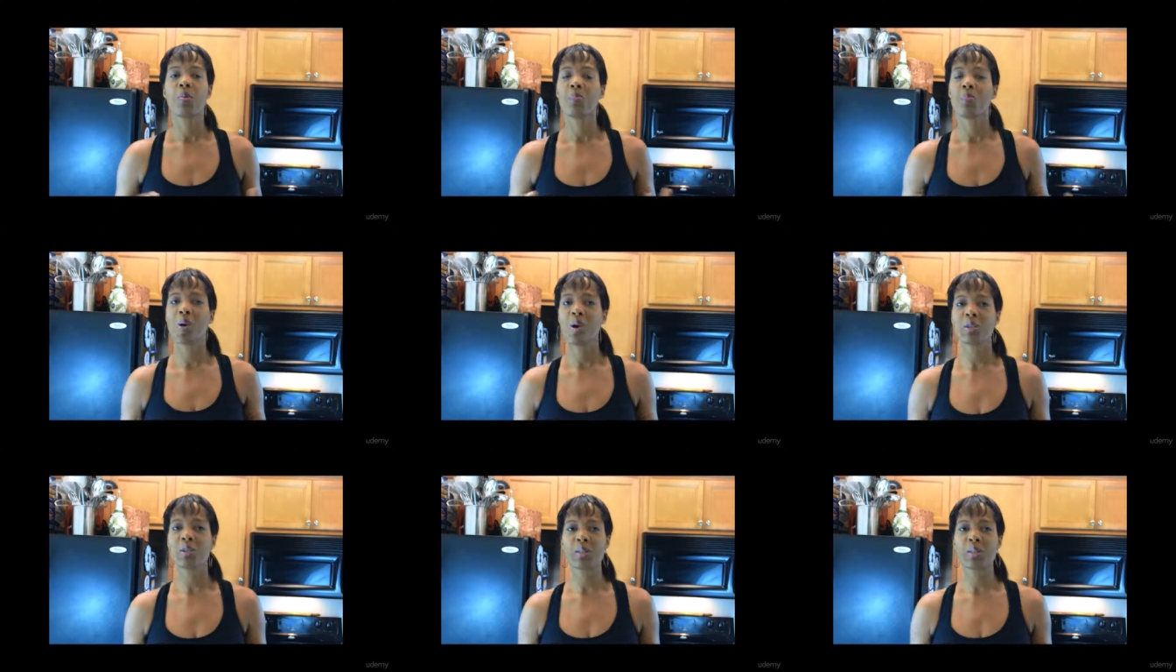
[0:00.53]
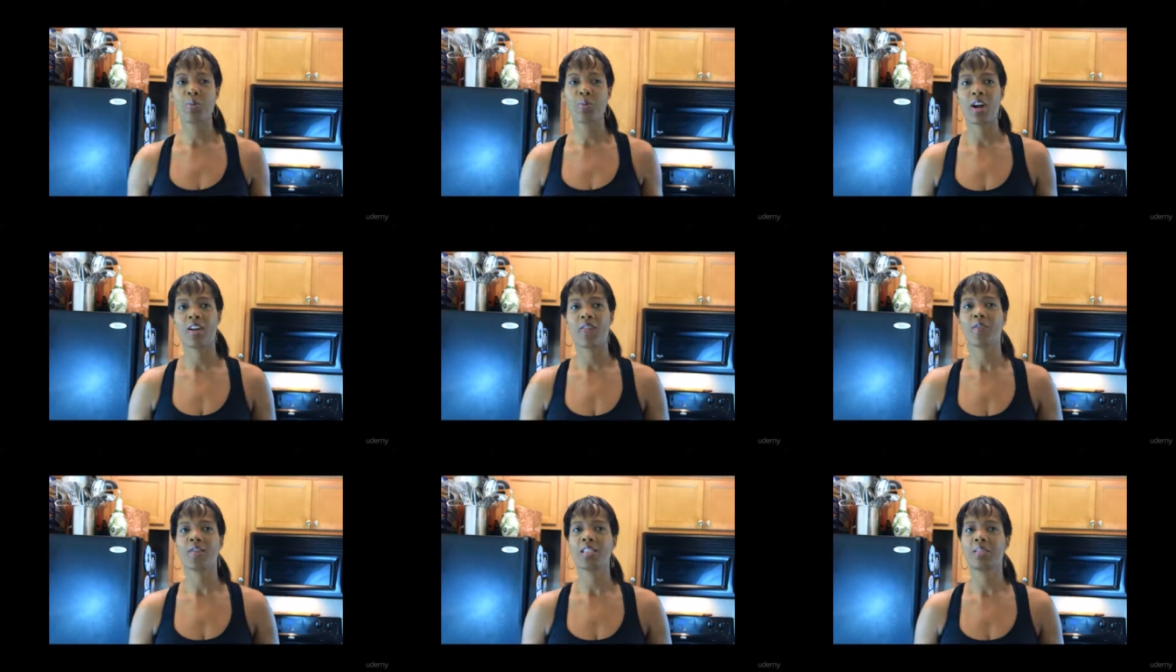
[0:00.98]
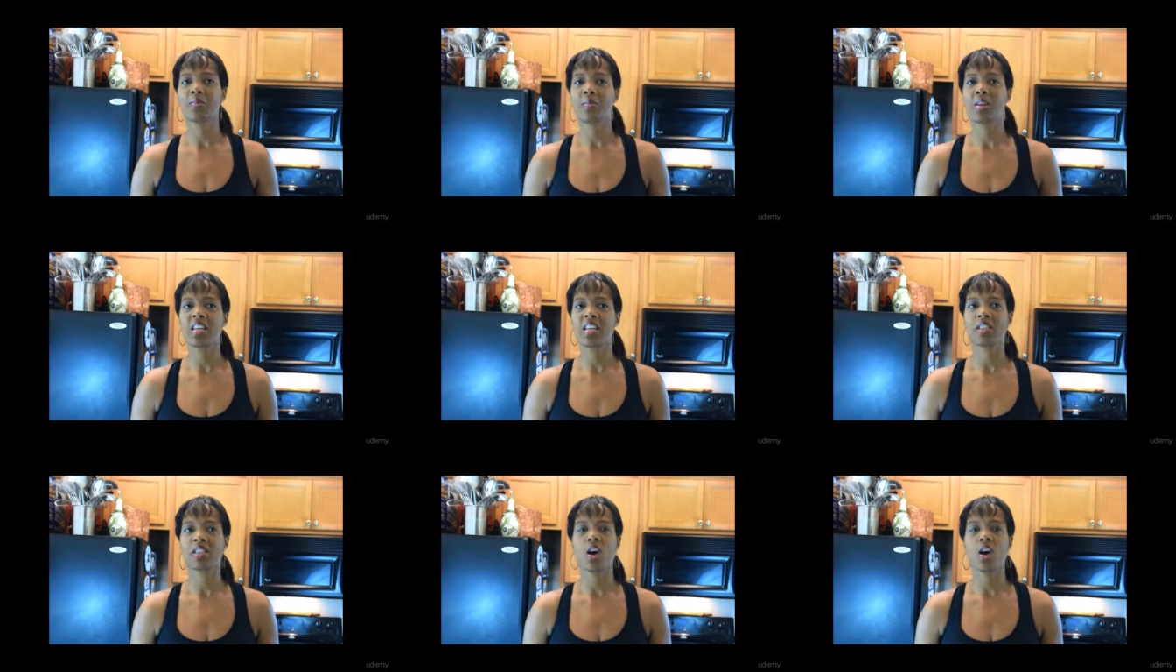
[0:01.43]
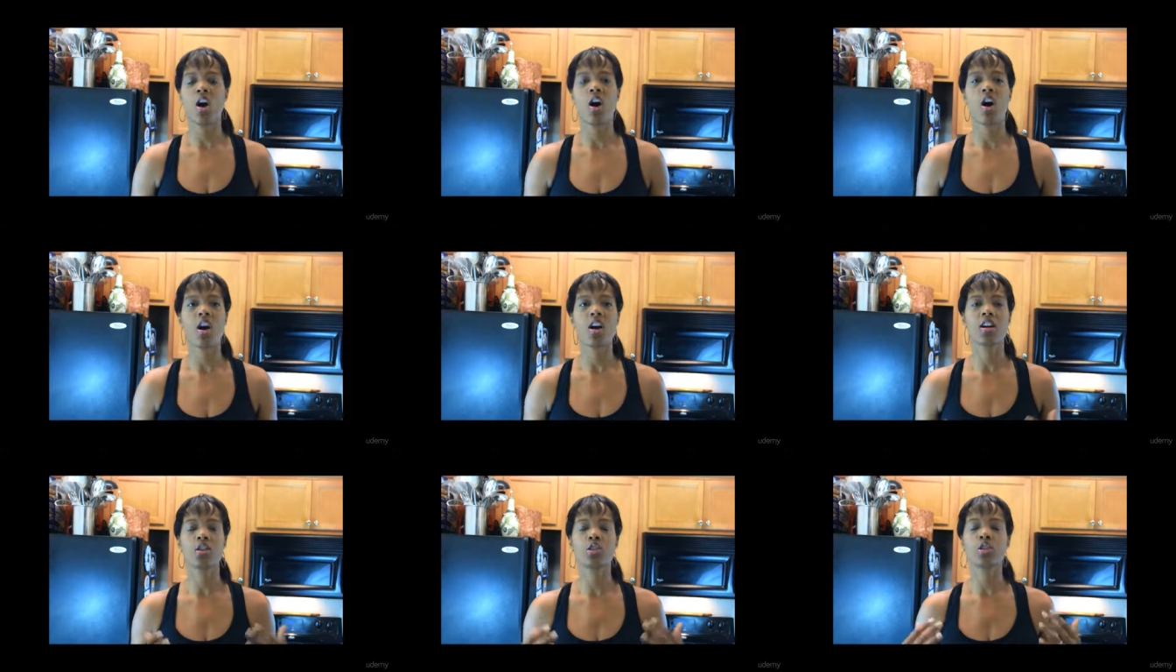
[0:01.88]
Most breakfast meats
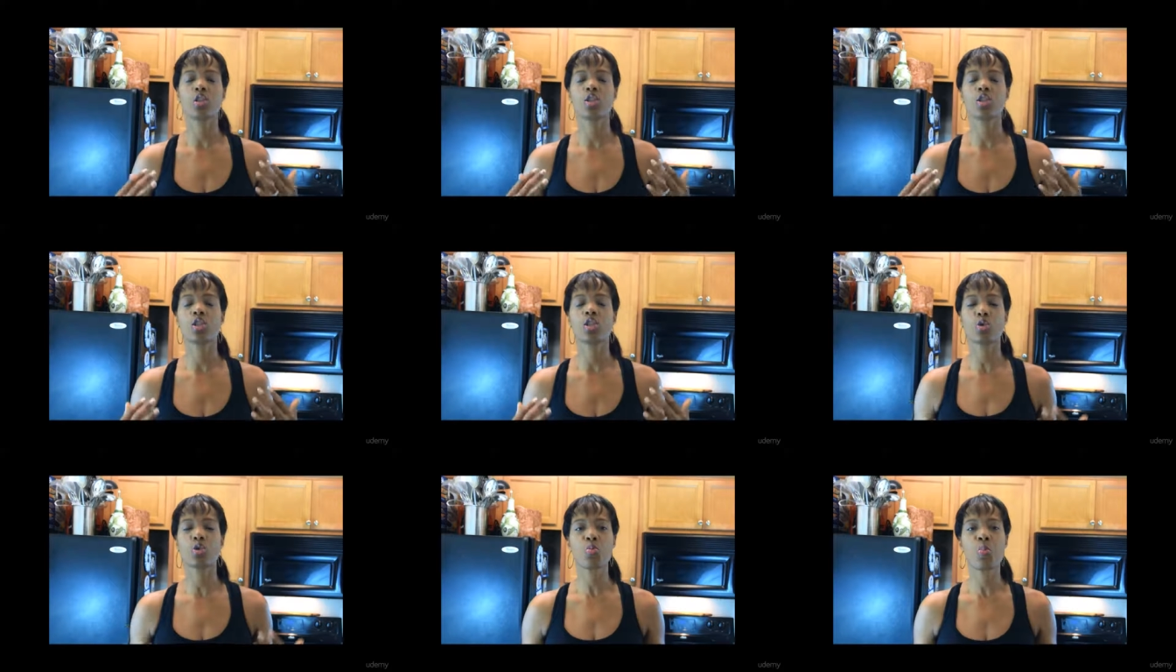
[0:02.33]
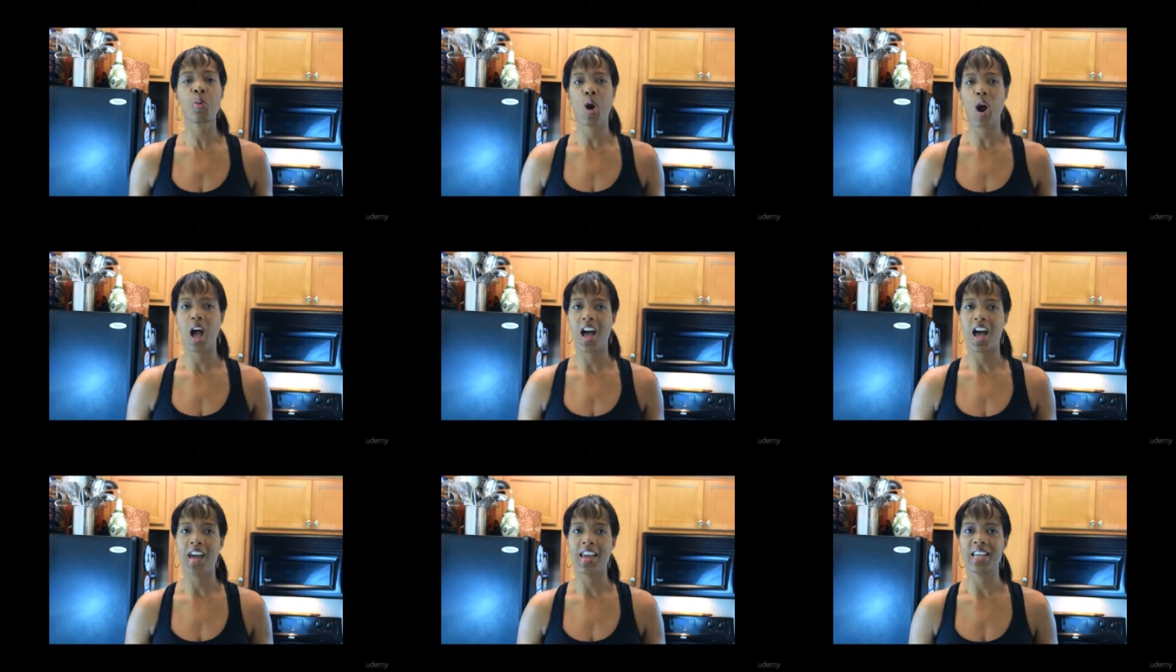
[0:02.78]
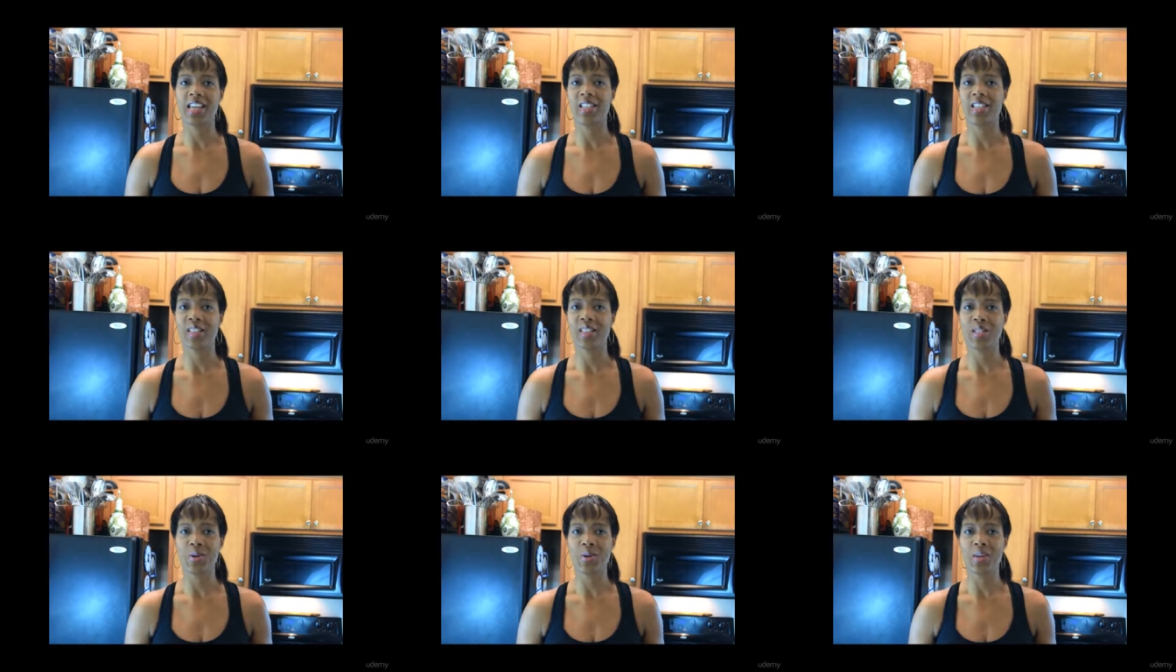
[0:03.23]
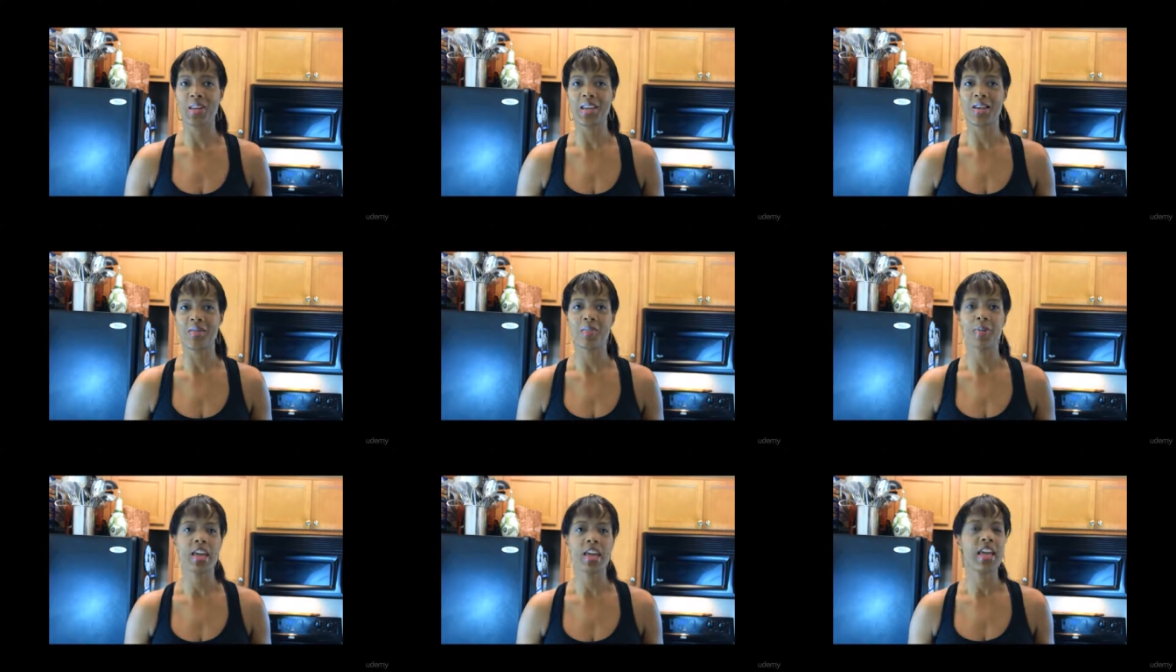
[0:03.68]
are super high in
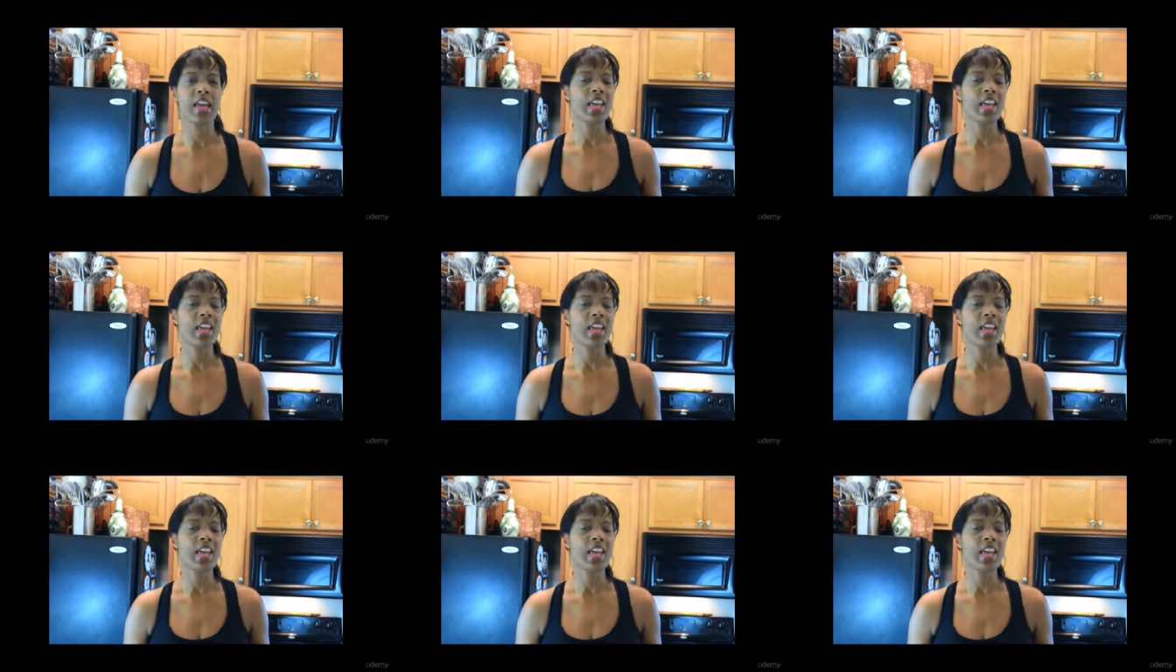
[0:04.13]
sodium.